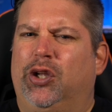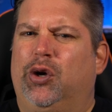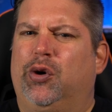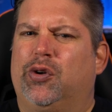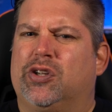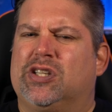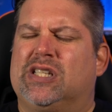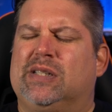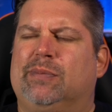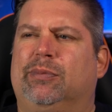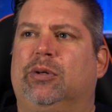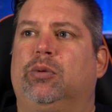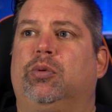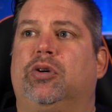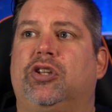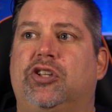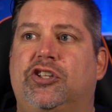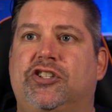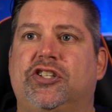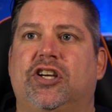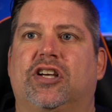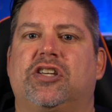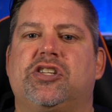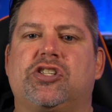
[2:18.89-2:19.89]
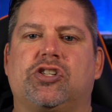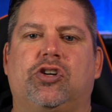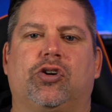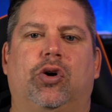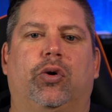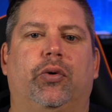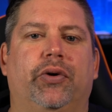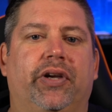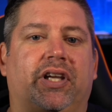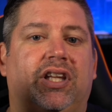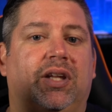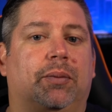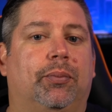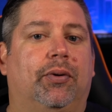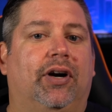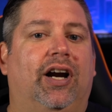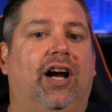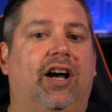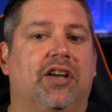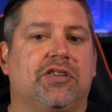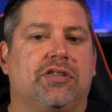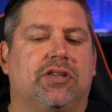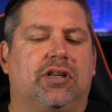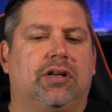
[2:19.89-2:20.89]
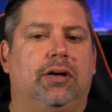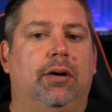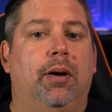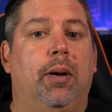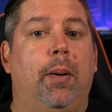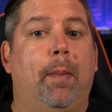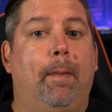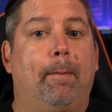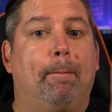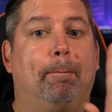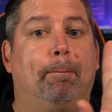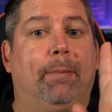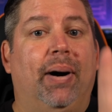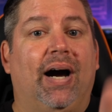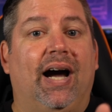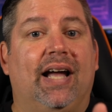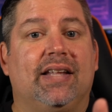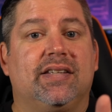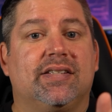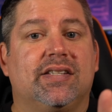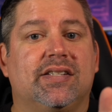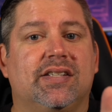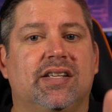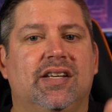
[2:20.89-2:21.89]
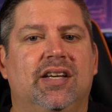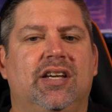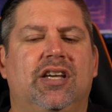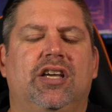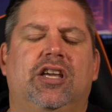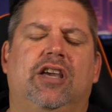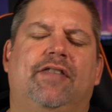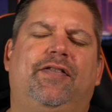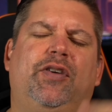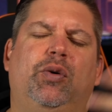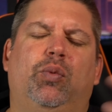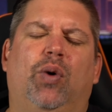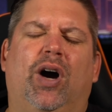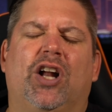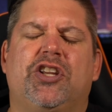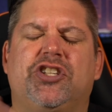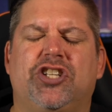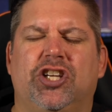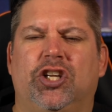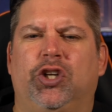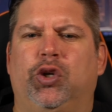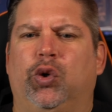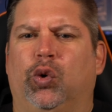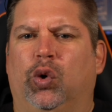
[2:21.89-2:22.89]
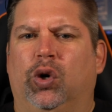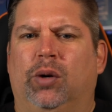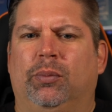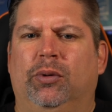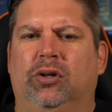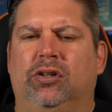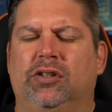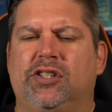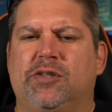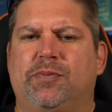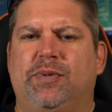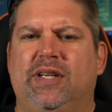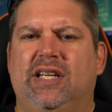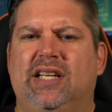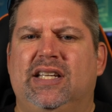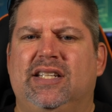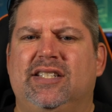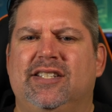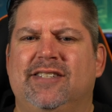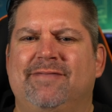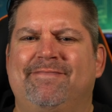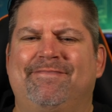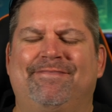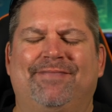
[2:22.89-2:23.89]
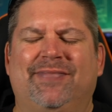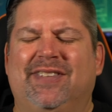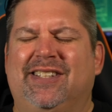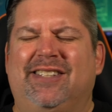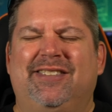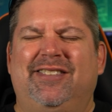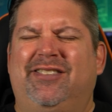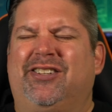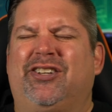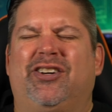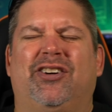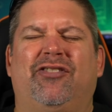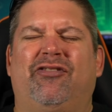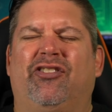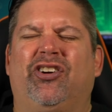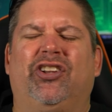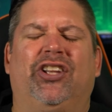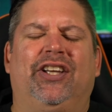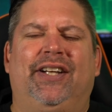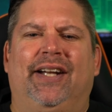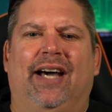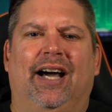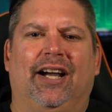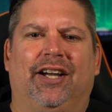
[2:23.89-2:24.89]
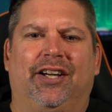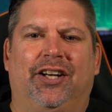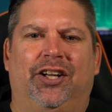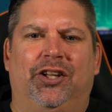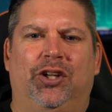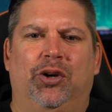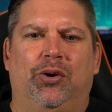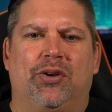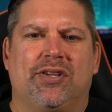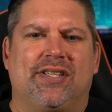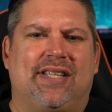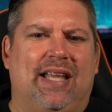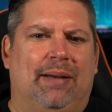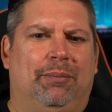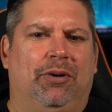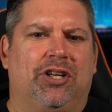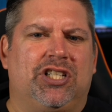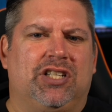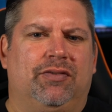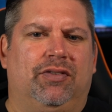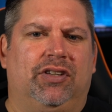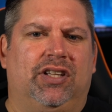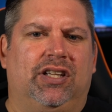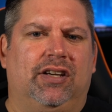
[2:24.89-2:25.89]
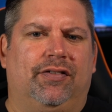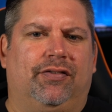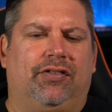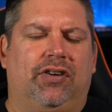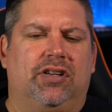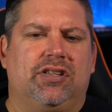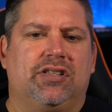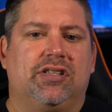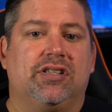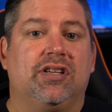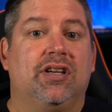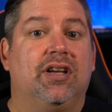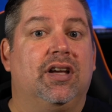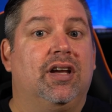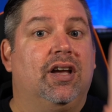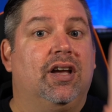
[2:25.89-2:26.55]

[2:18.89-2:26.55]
noticeable with just scrolling in the browser. But if you watch it in normal speed, you're really not going to notice that much of a difference.